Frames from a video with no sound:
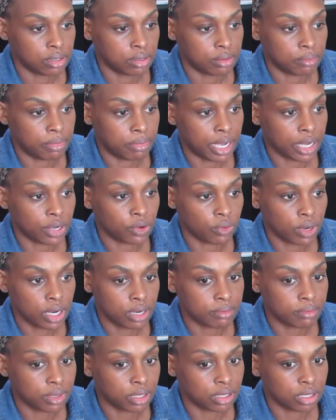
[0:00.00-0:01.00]
my
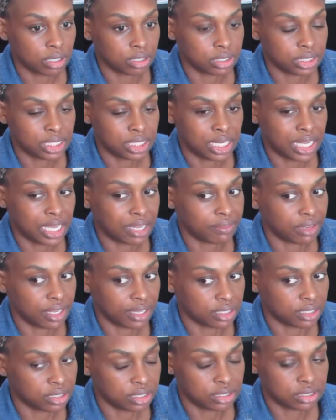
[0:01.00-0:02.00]
grandmother didn't have a
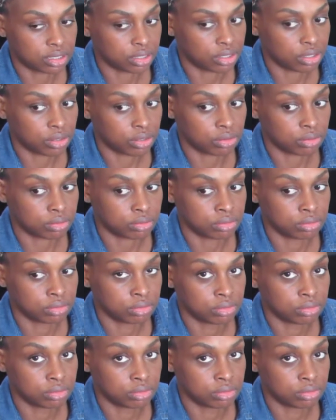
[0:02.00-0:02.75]
lot of dust in her home.